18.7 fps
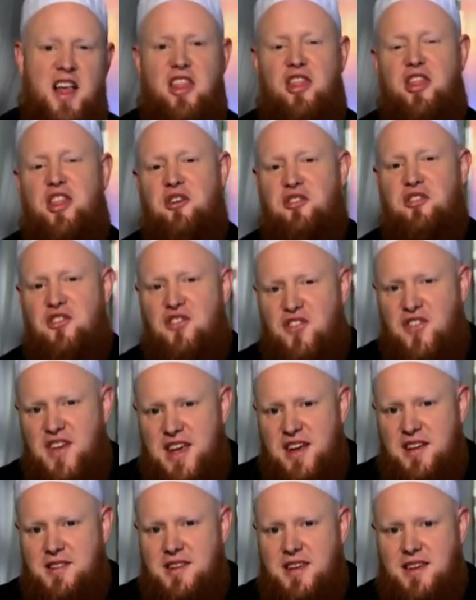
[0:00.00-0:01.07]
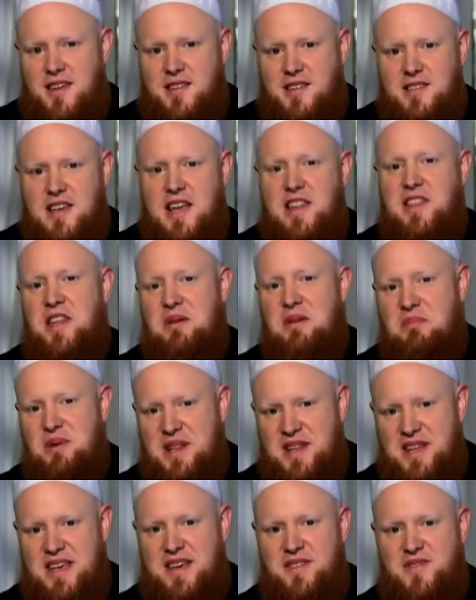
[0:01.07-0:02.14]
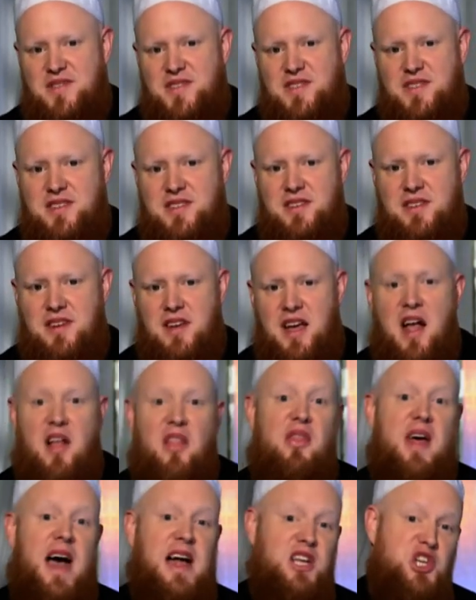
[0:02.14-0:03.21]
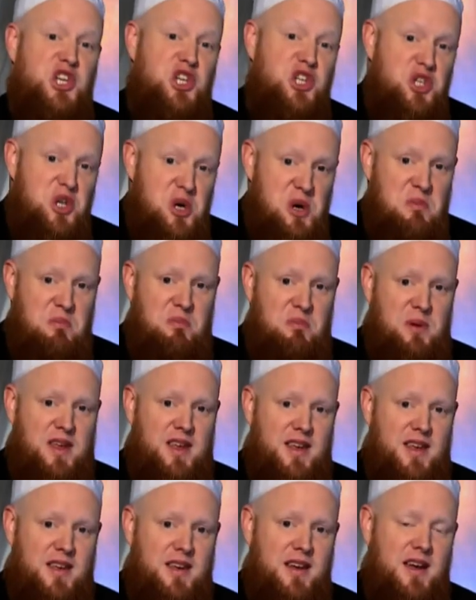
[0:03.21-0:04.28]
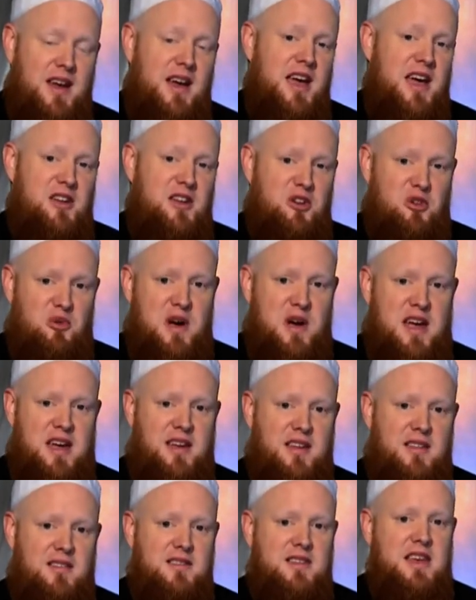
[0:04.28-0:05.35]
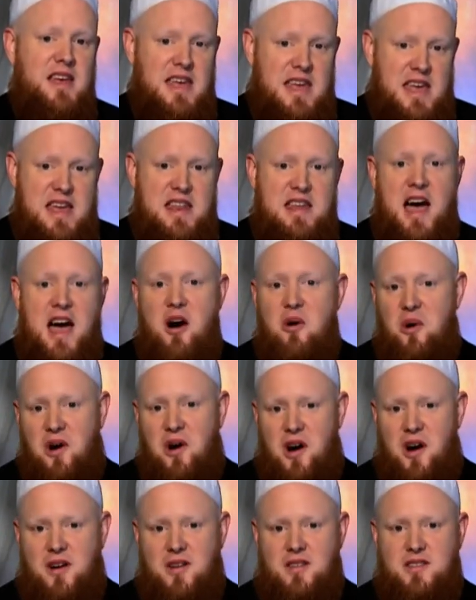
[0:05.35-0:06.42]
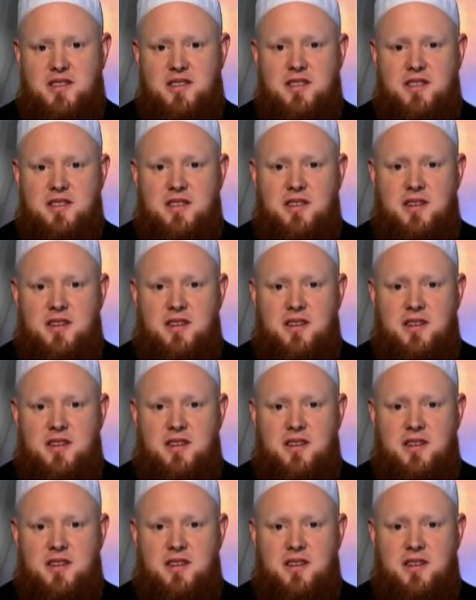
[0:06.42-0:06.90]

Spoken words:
the feelings and the beliefs that should be ingrained in our hearts,